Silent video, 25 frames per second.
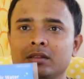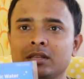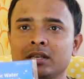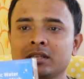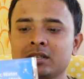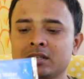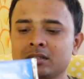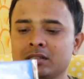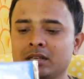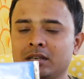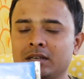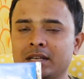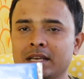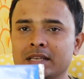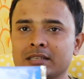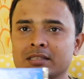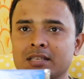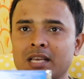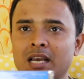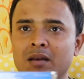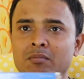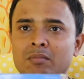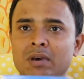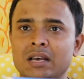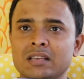this is the
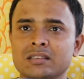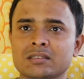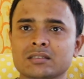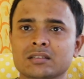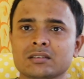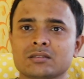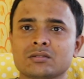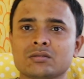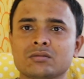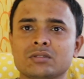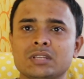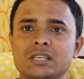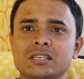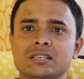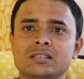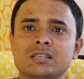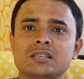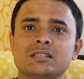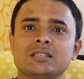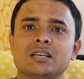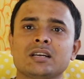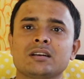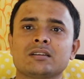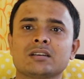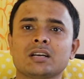Tasca mask. So this is
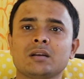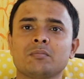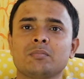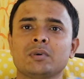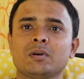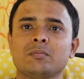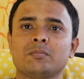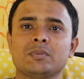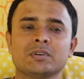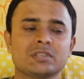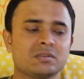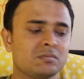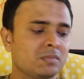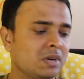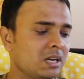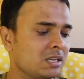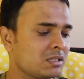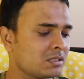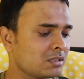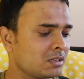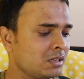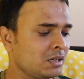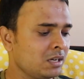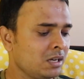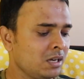a general purpose
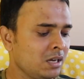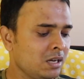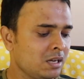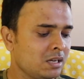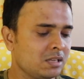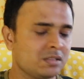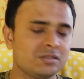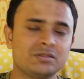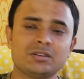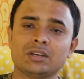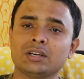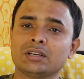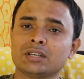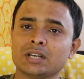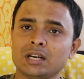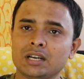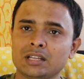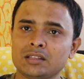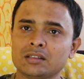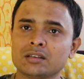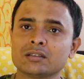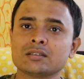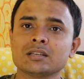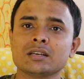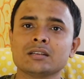mask. General
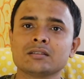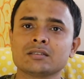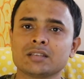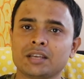in the sense